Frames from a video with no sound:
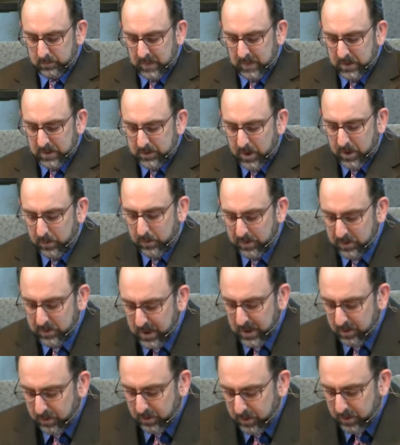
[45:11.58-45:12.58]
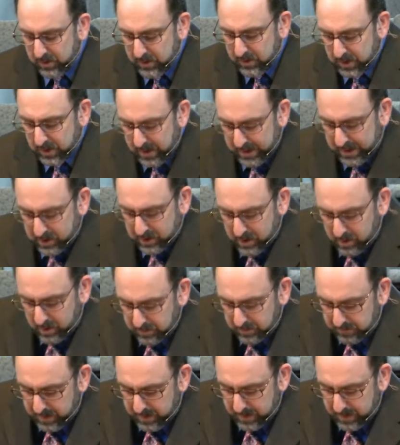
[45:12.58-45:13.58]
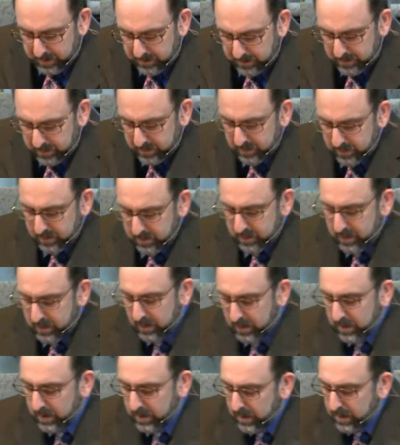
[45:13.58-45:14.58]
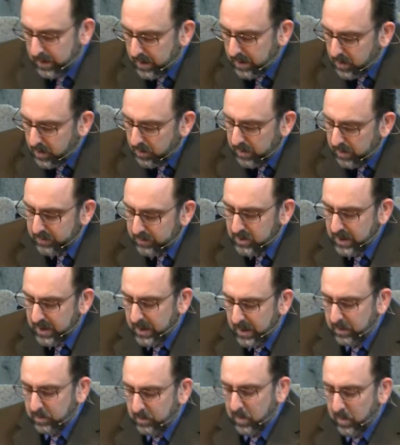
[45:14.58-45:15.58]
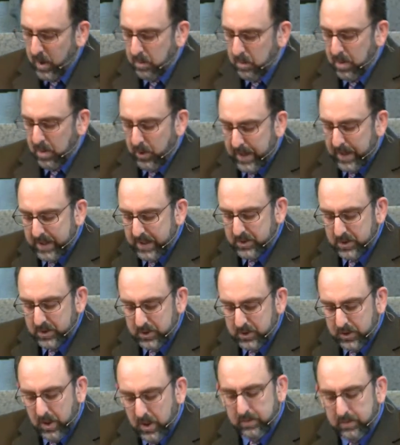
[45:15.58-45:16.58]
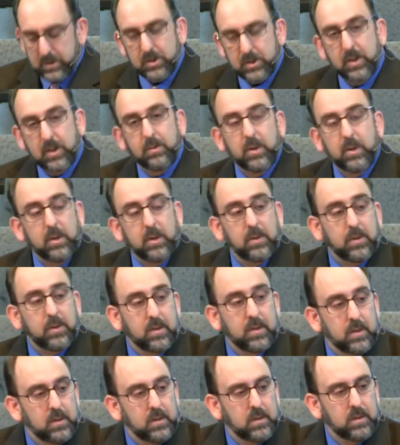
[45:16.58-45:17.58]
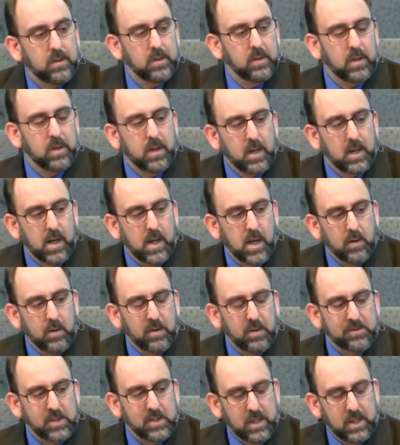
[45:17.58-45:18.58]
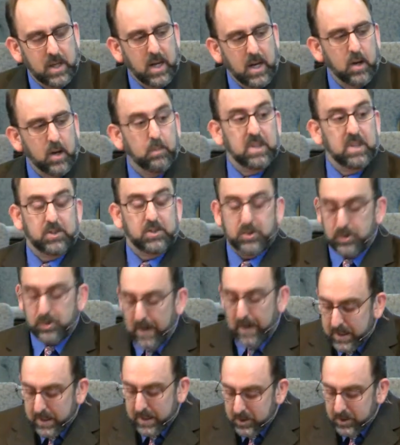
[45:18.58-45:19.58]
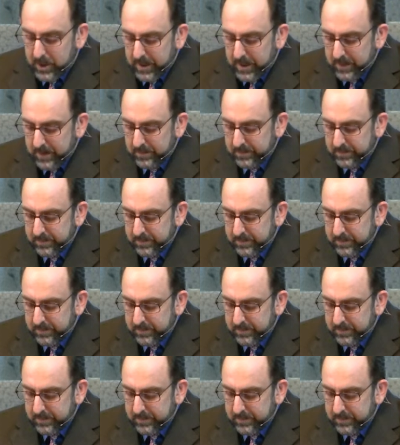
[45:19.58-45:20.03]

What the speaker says: So we've seen Ruth's selection of the field. We've seen Boaz's service to Ruth. We've seen Naomi's strategy.